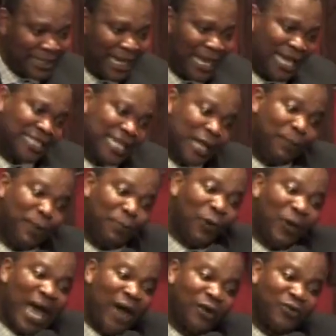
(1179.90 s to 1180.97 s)
and take
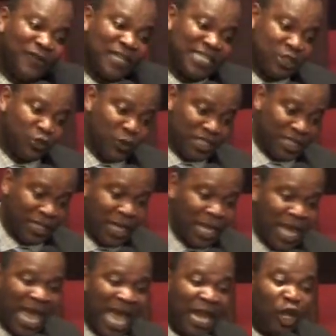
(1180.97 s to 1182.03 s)
people out of the situation.
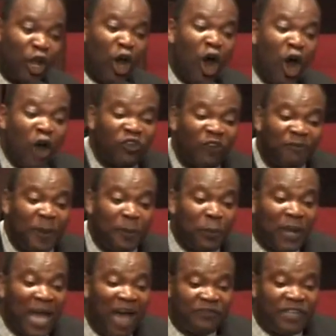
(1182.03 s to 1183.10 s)
A lot of people
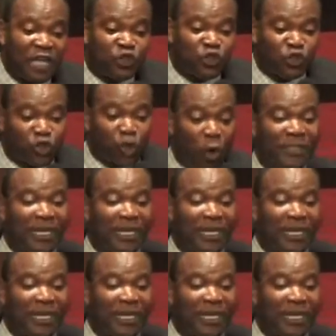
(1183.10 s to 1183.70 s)
have just thrown